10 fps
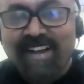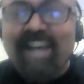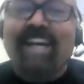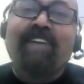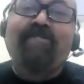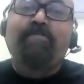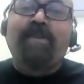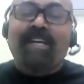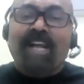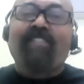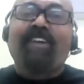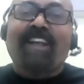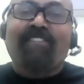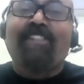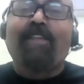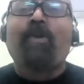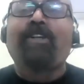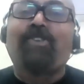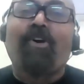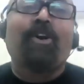and let everybody take the test in the
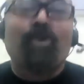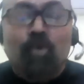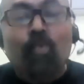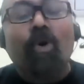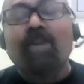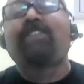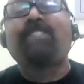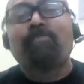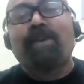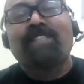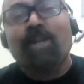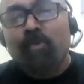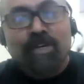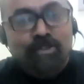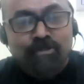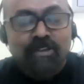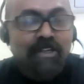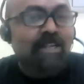one slot and do whatever surprise that they want to do.